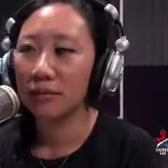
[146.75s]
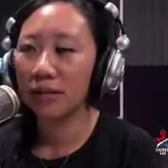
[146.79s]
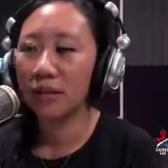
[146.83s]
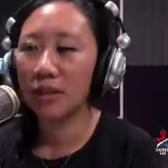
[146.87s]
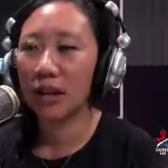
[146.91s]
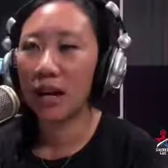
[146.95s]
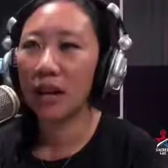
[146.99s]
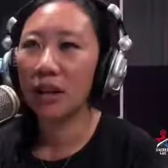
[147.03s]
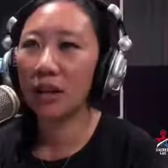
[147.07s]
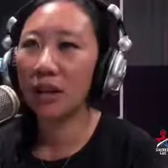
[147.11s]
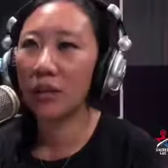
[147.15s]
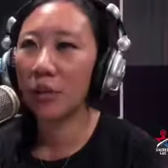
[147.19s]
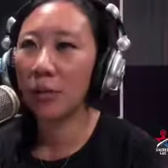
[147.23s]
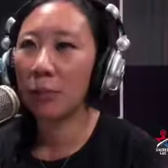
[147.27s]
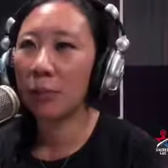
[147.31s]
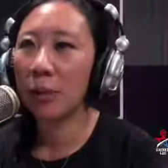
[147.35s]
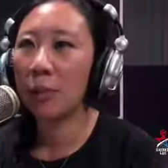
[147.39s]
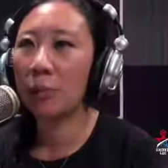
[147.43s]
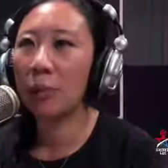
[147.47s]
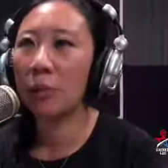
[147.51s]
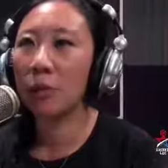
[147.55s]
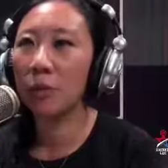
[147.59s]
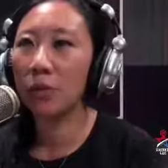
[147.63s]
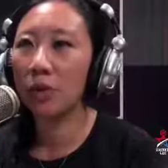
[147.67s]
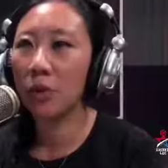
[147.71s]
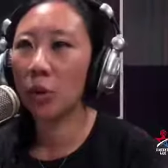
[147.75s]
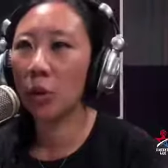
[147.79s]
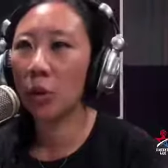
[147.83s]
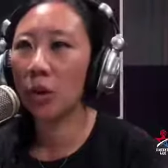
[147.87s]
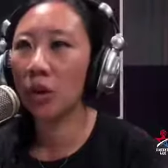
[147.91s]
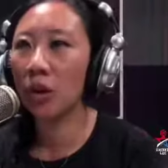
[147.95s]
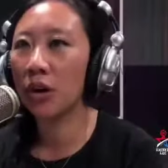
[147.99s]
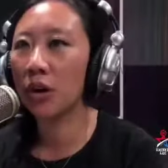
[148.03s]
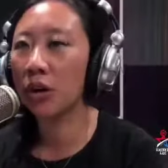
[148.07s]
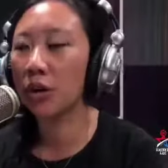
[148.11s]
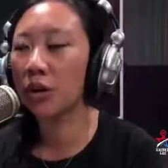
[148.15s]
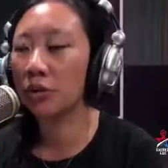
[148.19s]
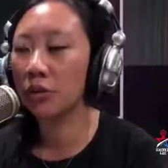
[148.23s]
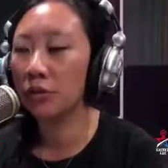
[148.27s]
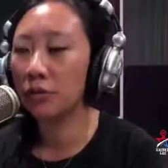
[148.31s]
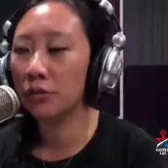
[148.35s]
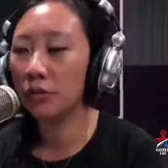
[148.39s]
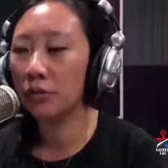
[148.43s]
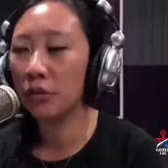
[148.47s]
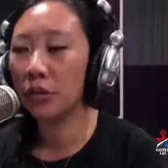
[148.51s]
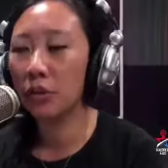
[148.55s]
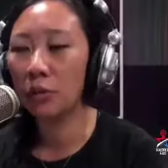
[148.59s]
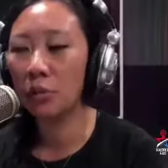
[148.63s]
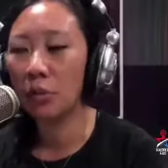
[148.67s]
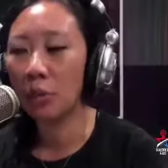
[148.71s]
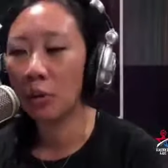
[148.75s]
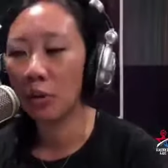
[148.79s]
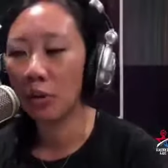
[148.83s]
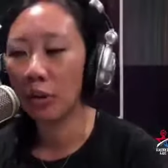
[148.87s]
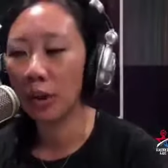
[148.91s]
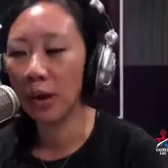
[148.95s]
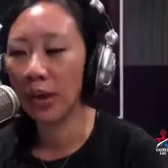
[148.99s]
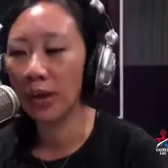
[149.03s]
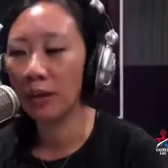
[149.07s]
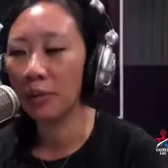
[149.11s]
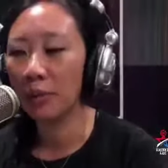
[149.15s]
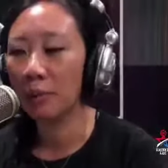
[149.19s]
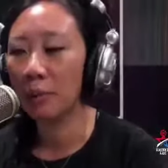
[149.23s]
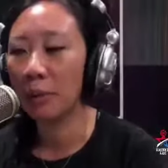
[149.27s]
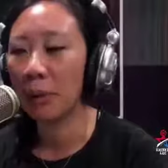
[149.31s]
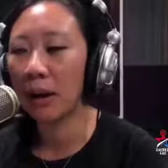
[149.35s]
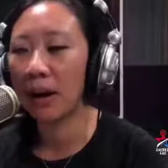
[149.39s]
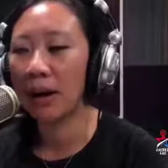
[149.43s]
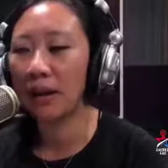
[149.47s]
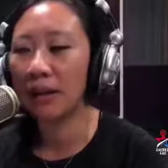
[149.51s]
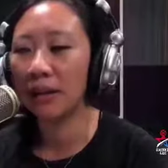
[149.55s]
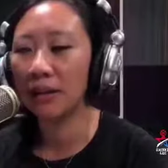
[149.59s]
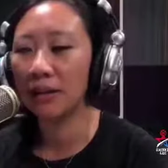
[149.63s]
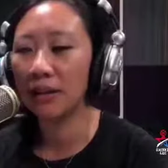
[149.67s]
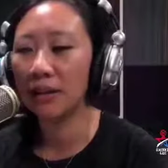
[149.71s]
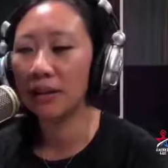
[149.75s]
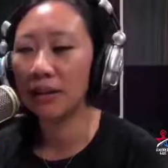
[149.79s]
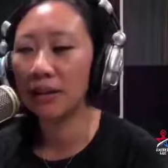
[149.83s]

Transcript: tell other people your viewpoint, but